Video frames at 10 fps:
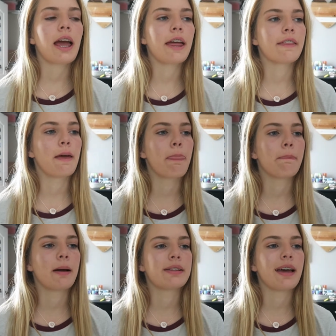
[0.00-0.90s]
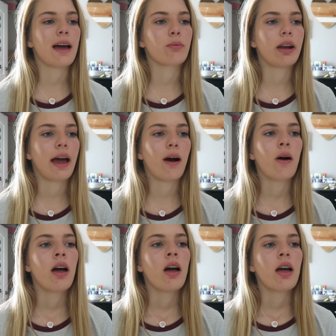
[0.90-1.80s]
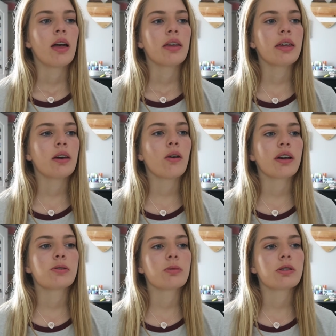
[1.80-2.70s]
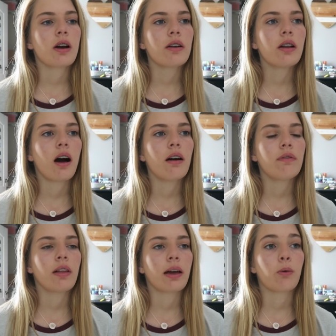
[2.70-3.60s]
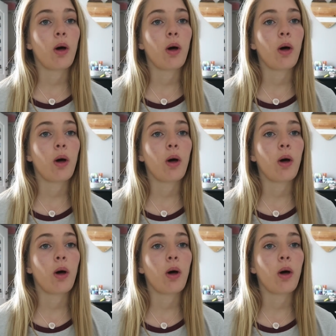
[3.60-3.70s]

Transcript: And then my dad went out. He, okay, so we started off like,